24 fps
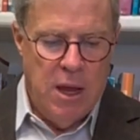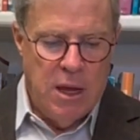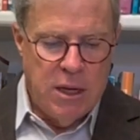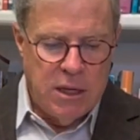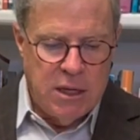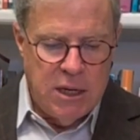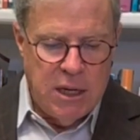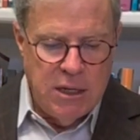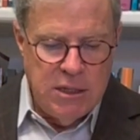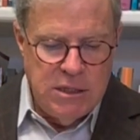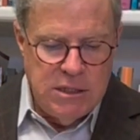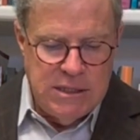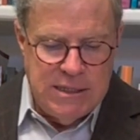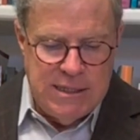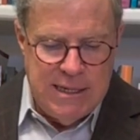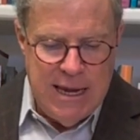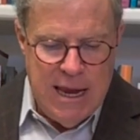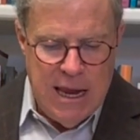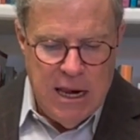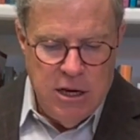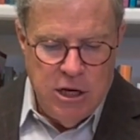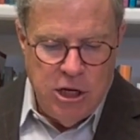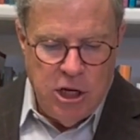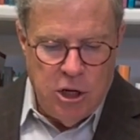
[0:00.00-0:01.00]

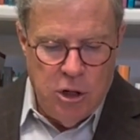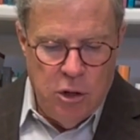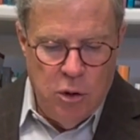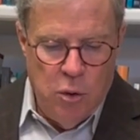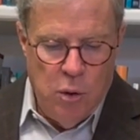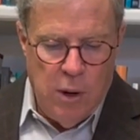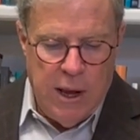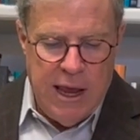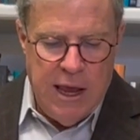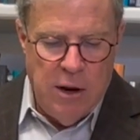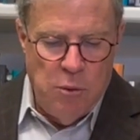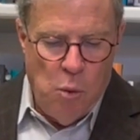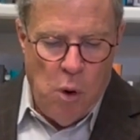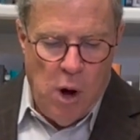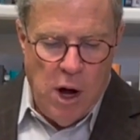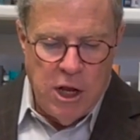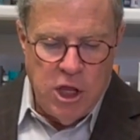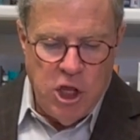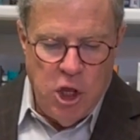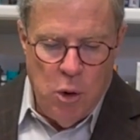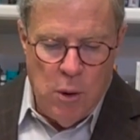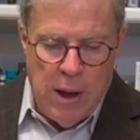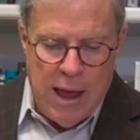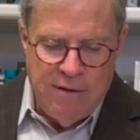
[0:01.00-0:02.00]
continue in what
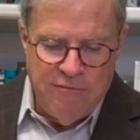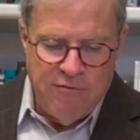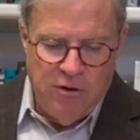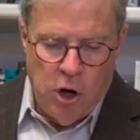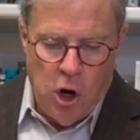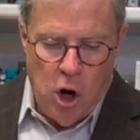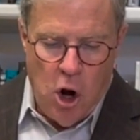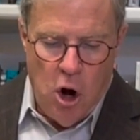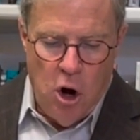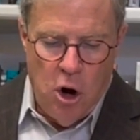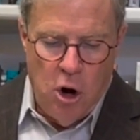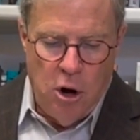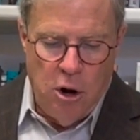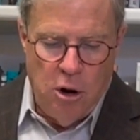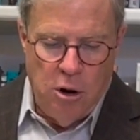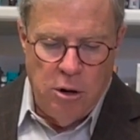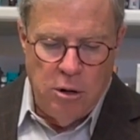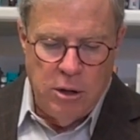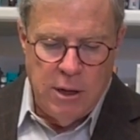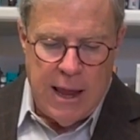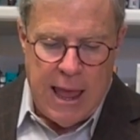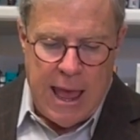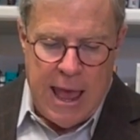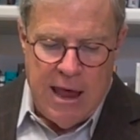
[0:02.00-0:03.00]
you have
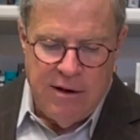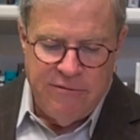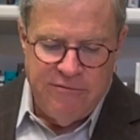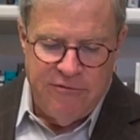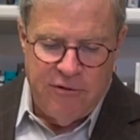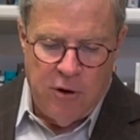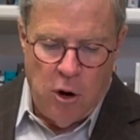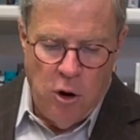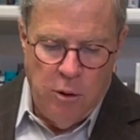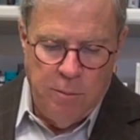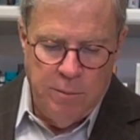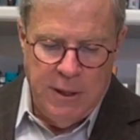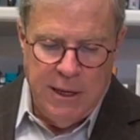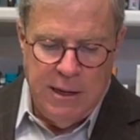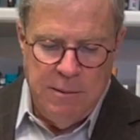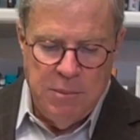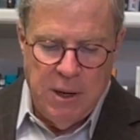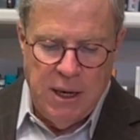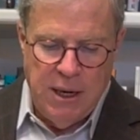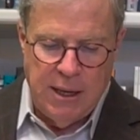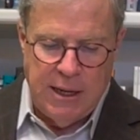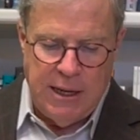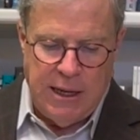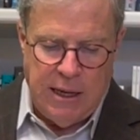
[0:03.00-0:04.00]
learned and firmly
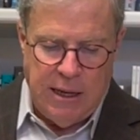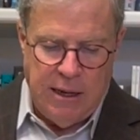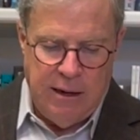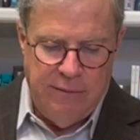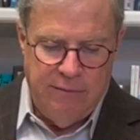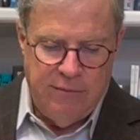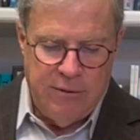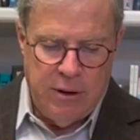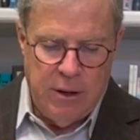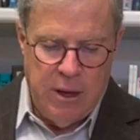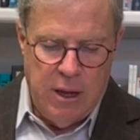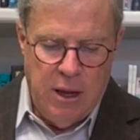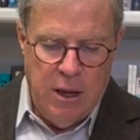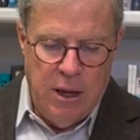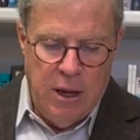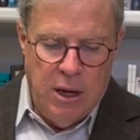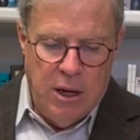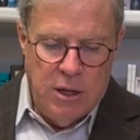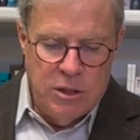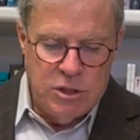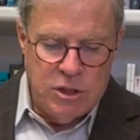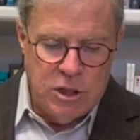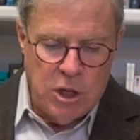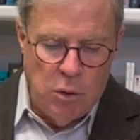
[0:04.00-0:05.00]
believe,
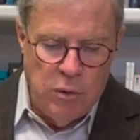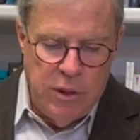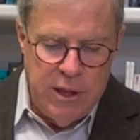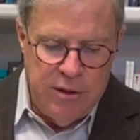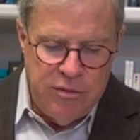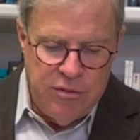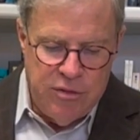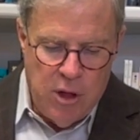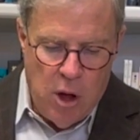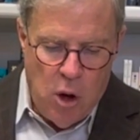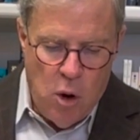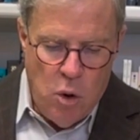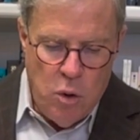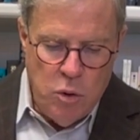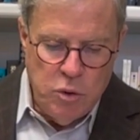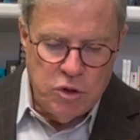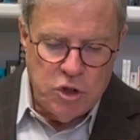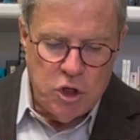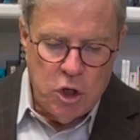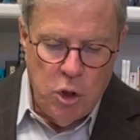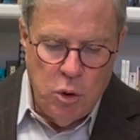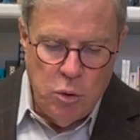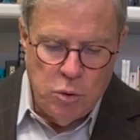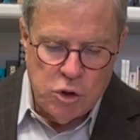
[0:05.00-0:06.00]
so that those
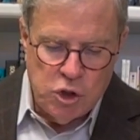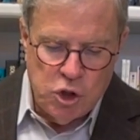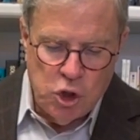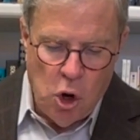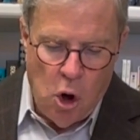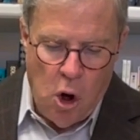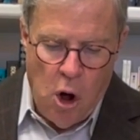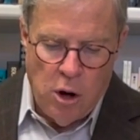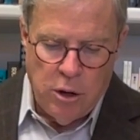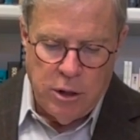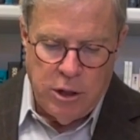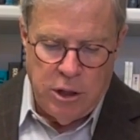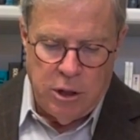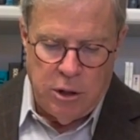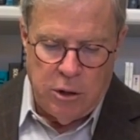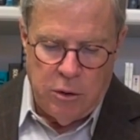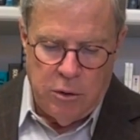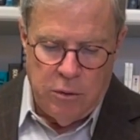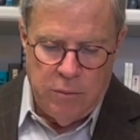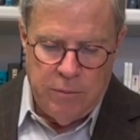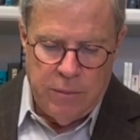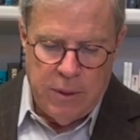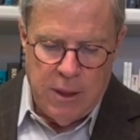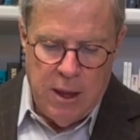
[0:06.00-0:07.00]
who taught you
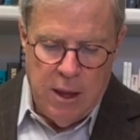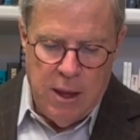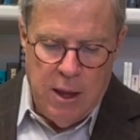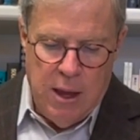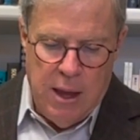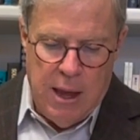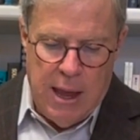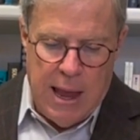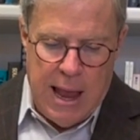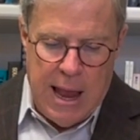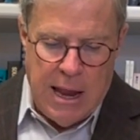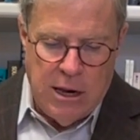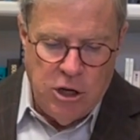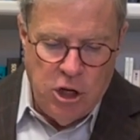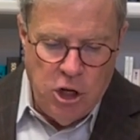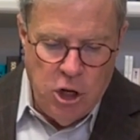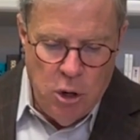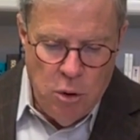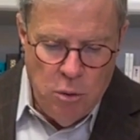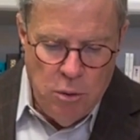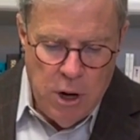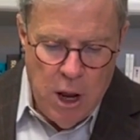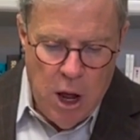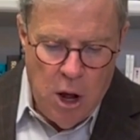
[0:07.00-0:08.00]
And
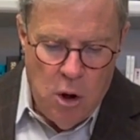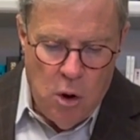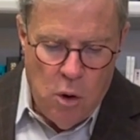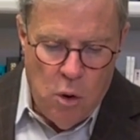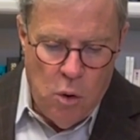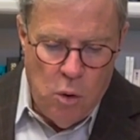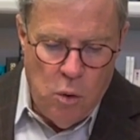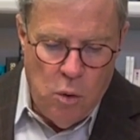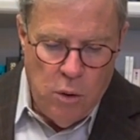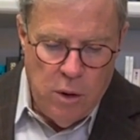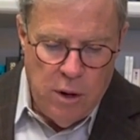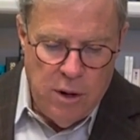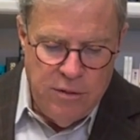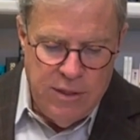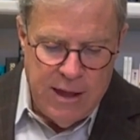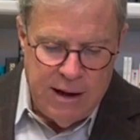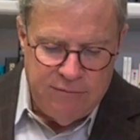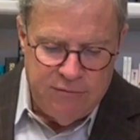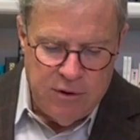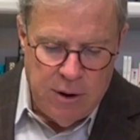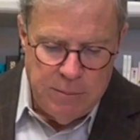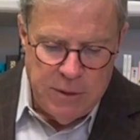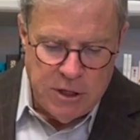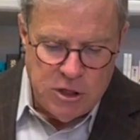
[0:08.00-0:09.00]
you know that
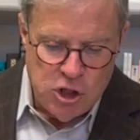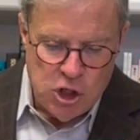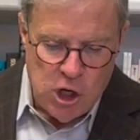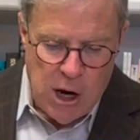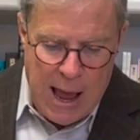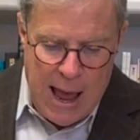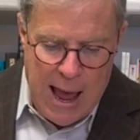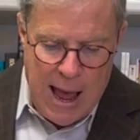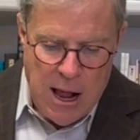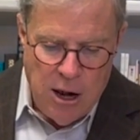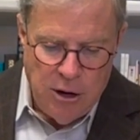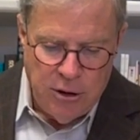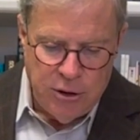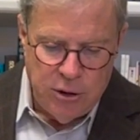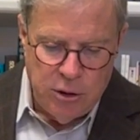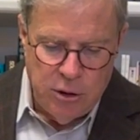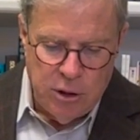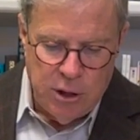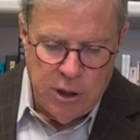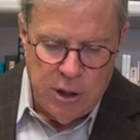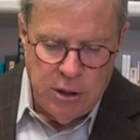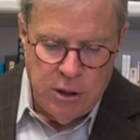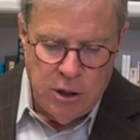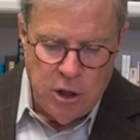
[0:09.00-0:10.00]
from a
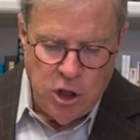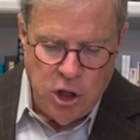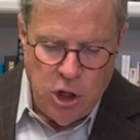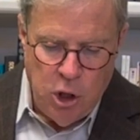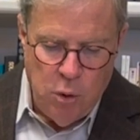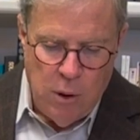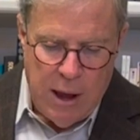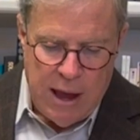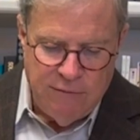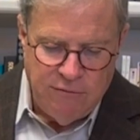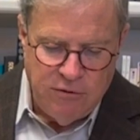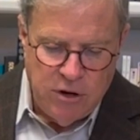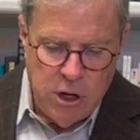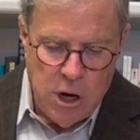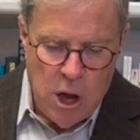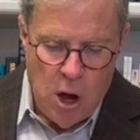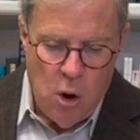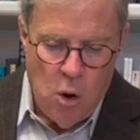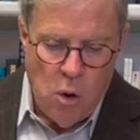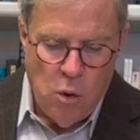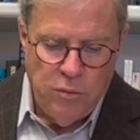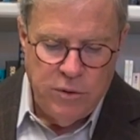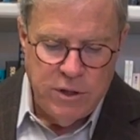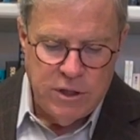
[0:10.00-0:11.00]
childhood you have
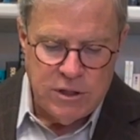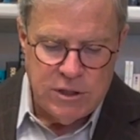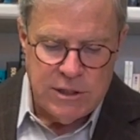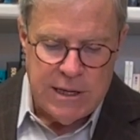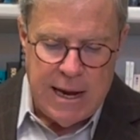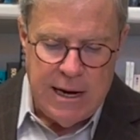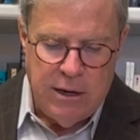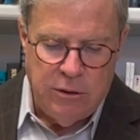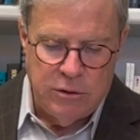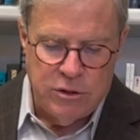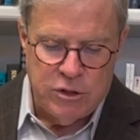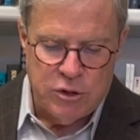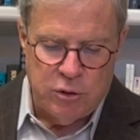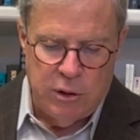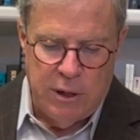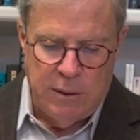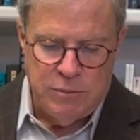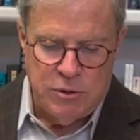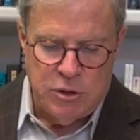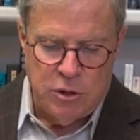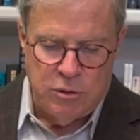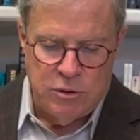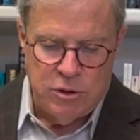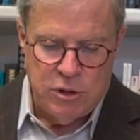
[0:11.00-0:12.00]
known the sacred
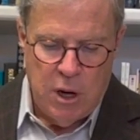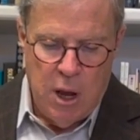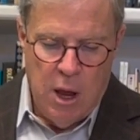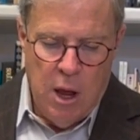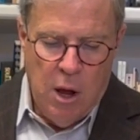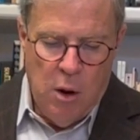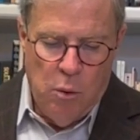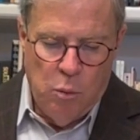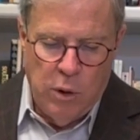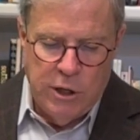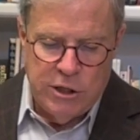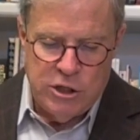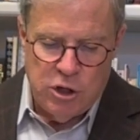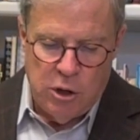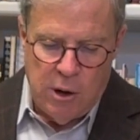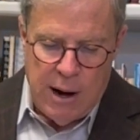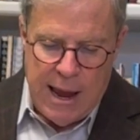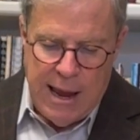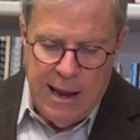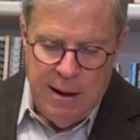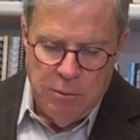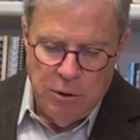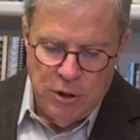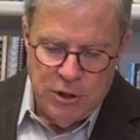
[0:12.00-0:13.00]
scriptures, which are
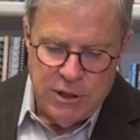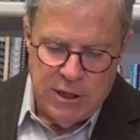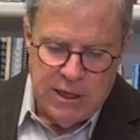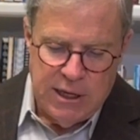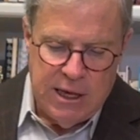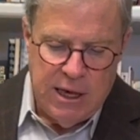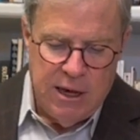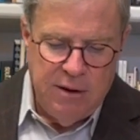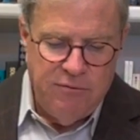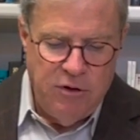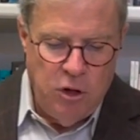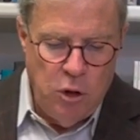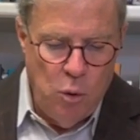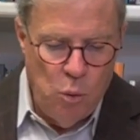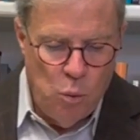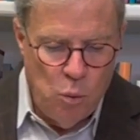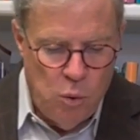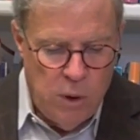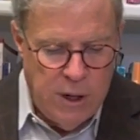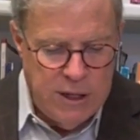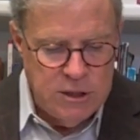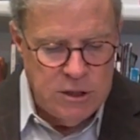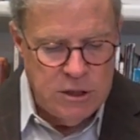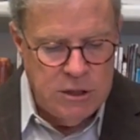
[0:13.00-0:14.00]
able to give you
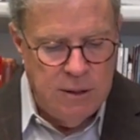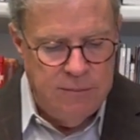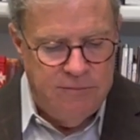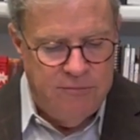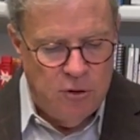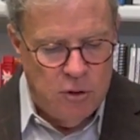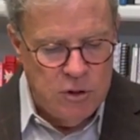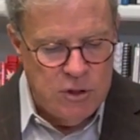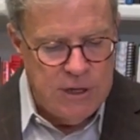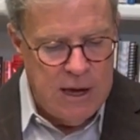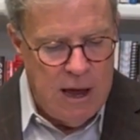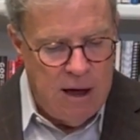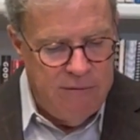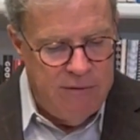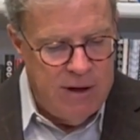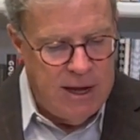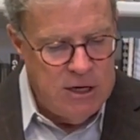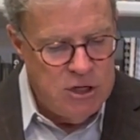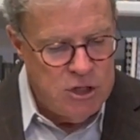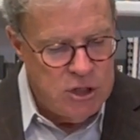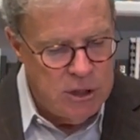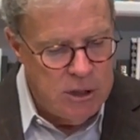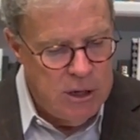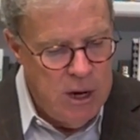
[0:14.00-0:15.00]
wisdom for
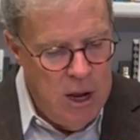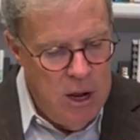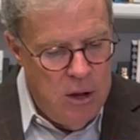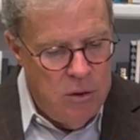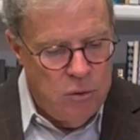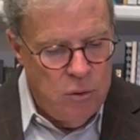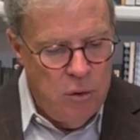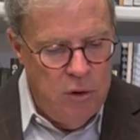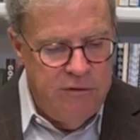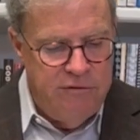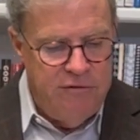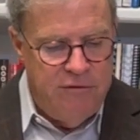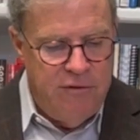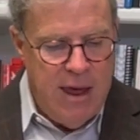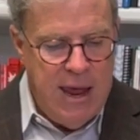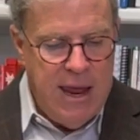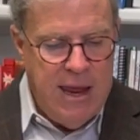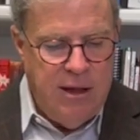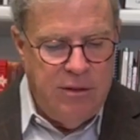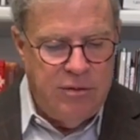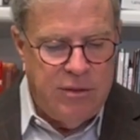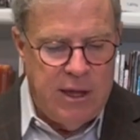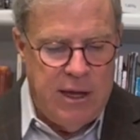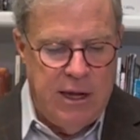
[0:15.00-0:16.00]
salvation through
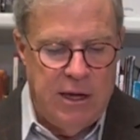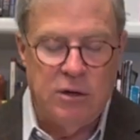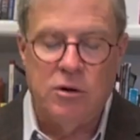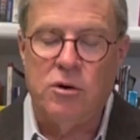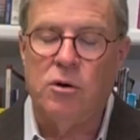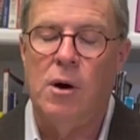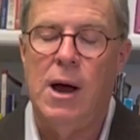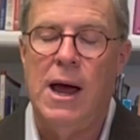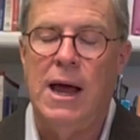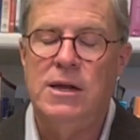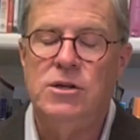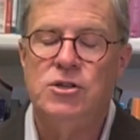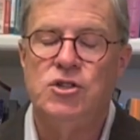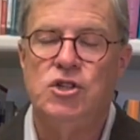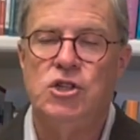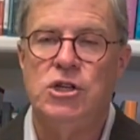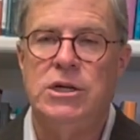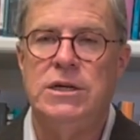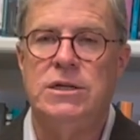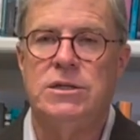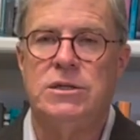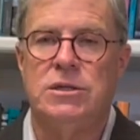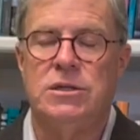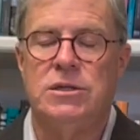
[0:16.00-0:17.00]
faith in Christ
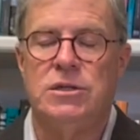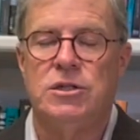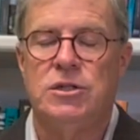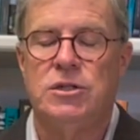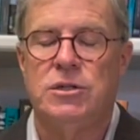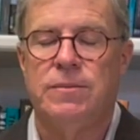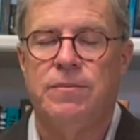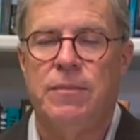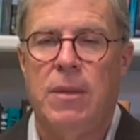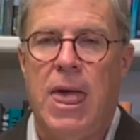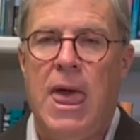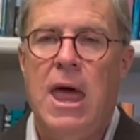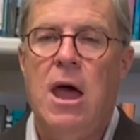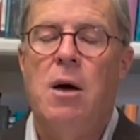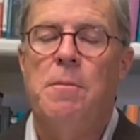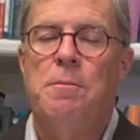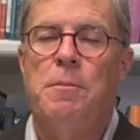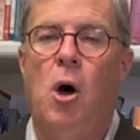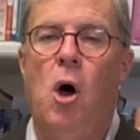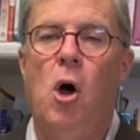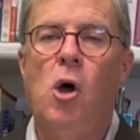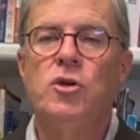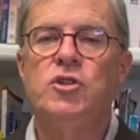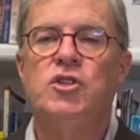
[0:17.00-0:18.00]
Jesus.
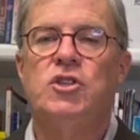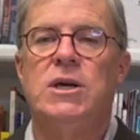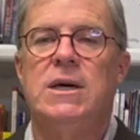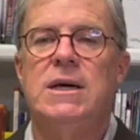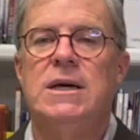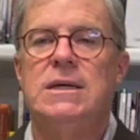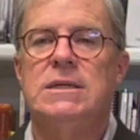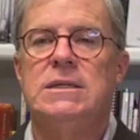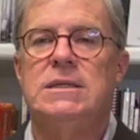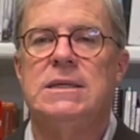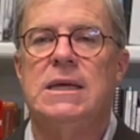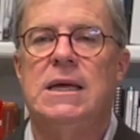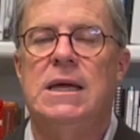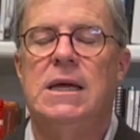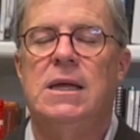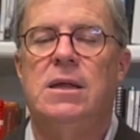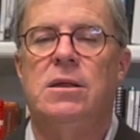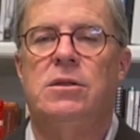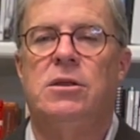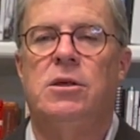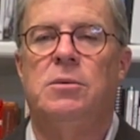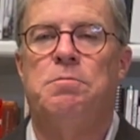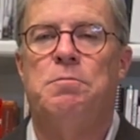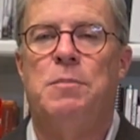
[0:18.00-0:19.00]
Paul says
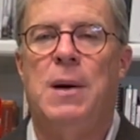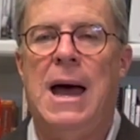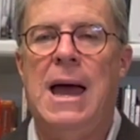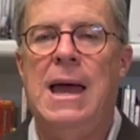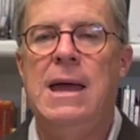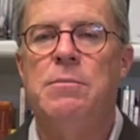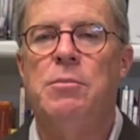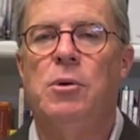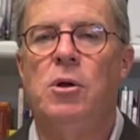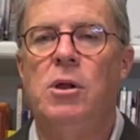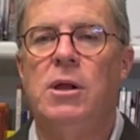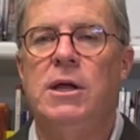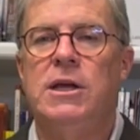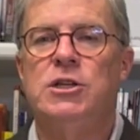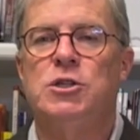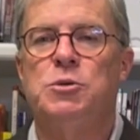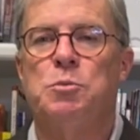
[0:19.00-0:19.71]
the Bible is